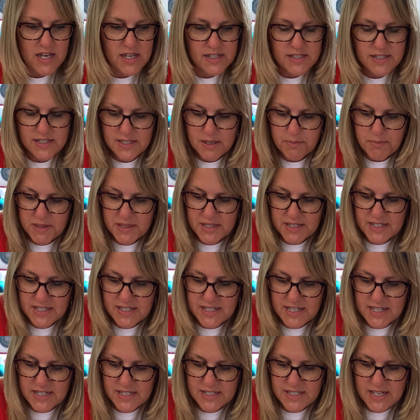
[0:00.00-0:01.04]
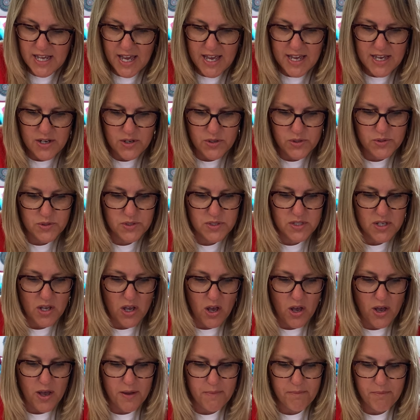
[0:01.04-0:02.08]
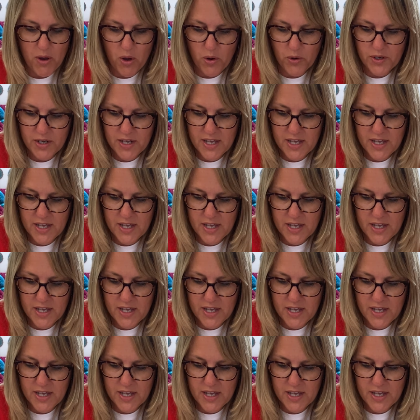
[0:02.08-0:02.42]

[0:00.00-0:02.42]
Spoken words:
some of the details on